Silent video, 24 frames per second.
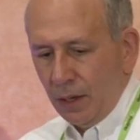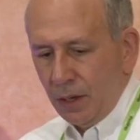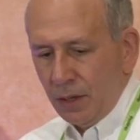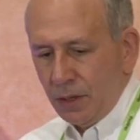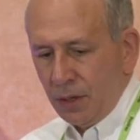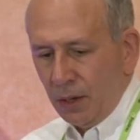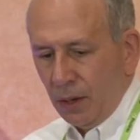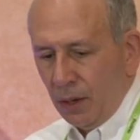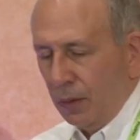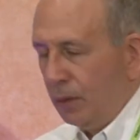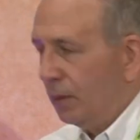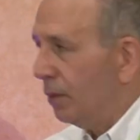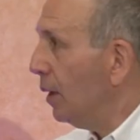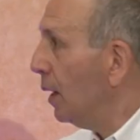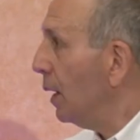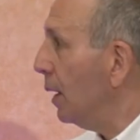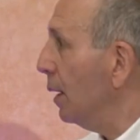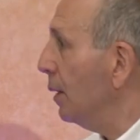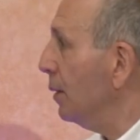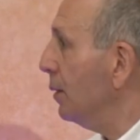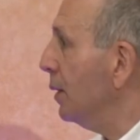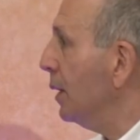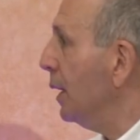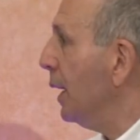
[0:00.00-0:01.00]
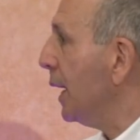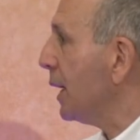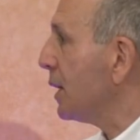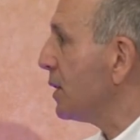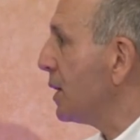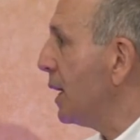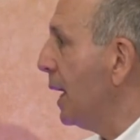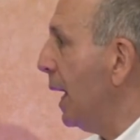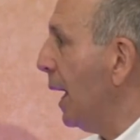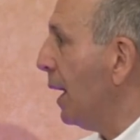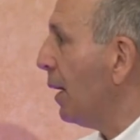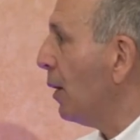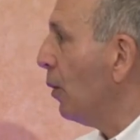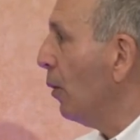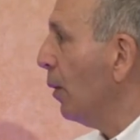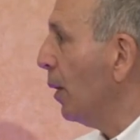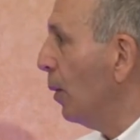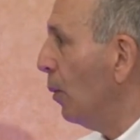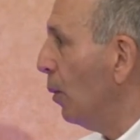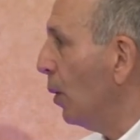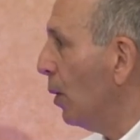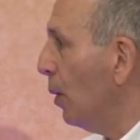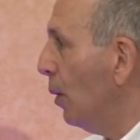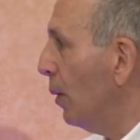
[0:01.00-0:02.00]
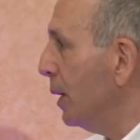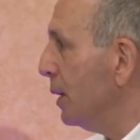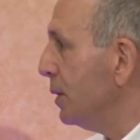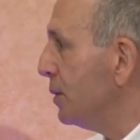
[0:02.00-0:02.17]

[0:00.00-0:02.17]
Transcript: So uh, the next category we'll go